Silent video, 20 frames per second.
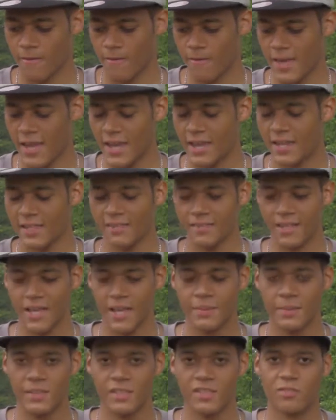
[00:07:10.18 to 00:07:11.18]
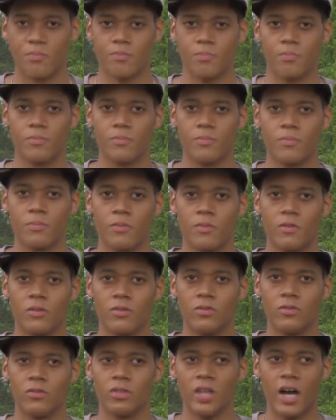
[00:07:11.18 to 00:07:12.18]
Anytime these
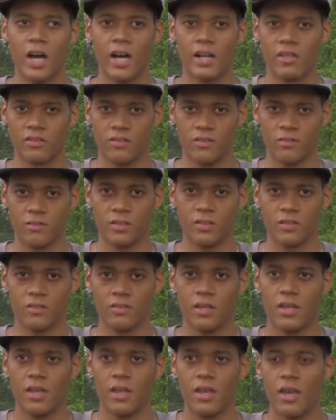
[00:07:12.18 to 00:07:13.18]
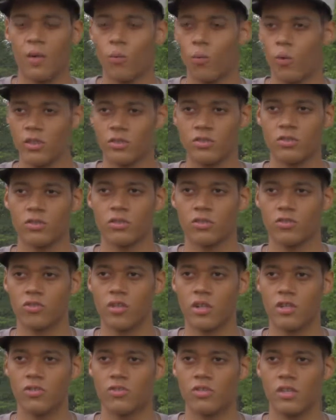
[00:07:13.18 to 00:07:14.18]
nods, because in Western
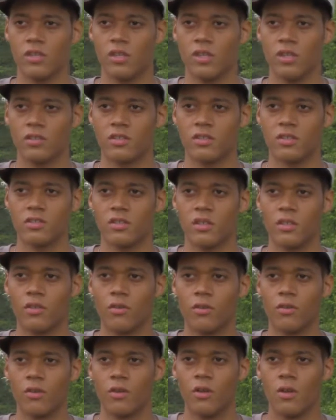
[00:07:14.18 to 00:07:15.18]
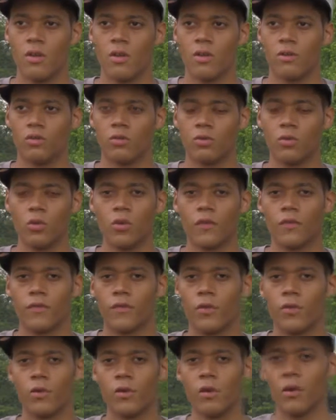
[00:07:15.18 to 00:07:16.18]
astrology it's considered the north
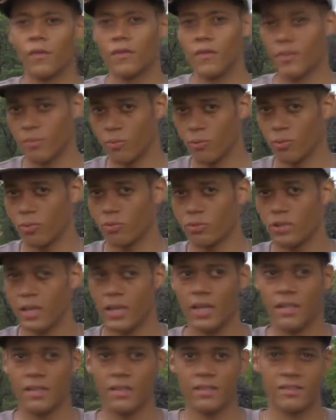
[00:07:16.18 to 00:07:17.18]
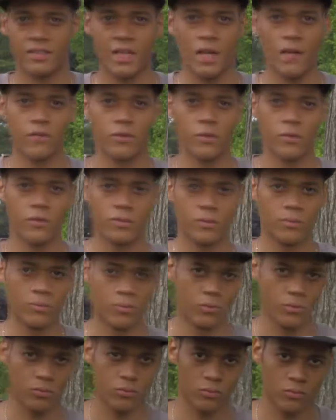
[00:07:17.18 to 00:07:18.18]
node of the moon and the south node of the
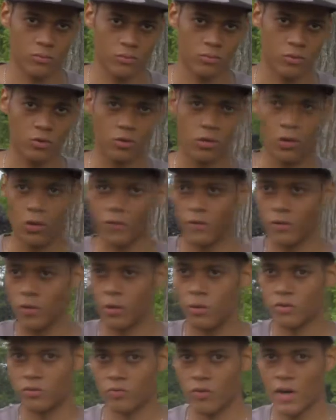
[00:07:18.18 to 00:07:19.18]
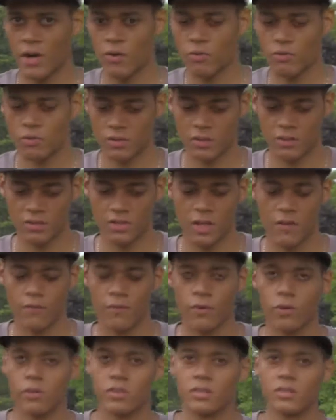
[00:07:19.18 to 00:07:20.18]
moon. The north node is Rahu, the south
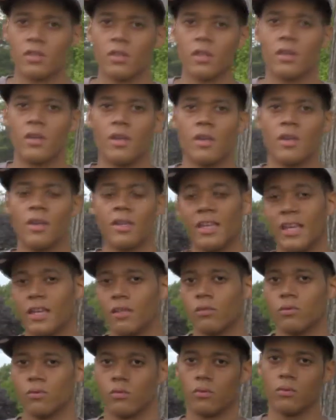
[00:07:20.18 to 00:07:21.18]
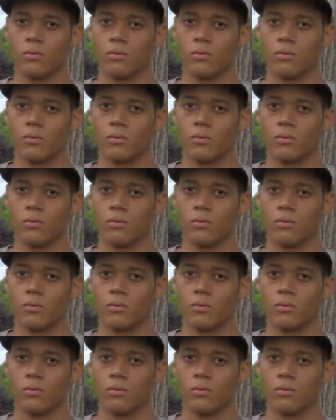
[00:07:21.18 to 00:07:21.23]
node is Ketu.